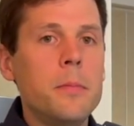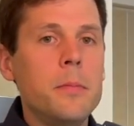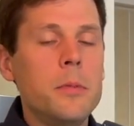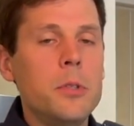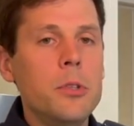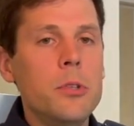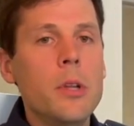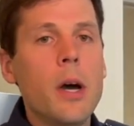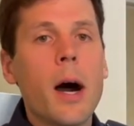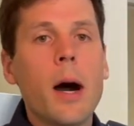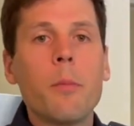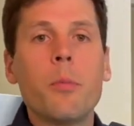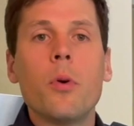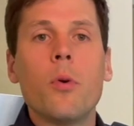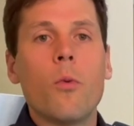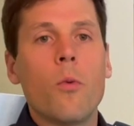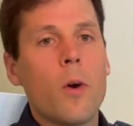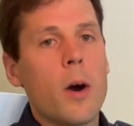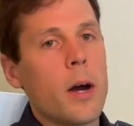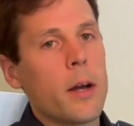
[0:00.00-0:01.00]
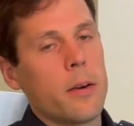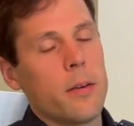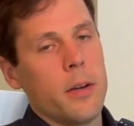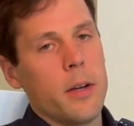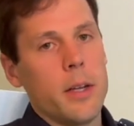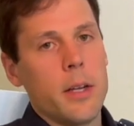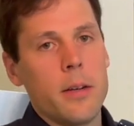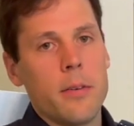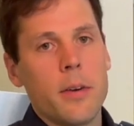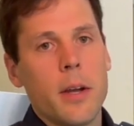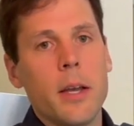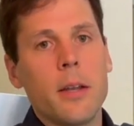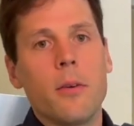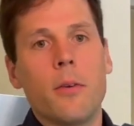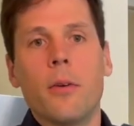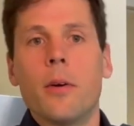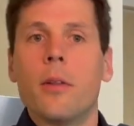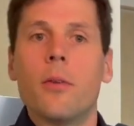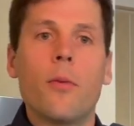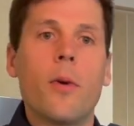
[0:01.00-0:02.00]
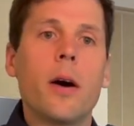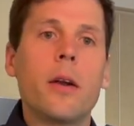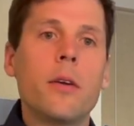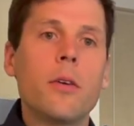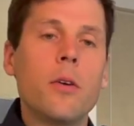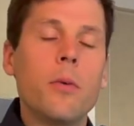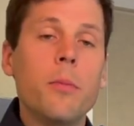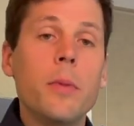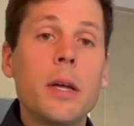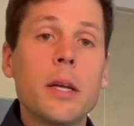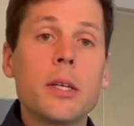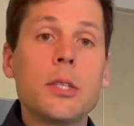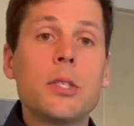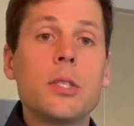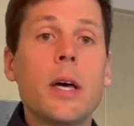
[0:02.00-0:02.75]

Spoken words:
do not put water on it, right? Oil and water don't mix.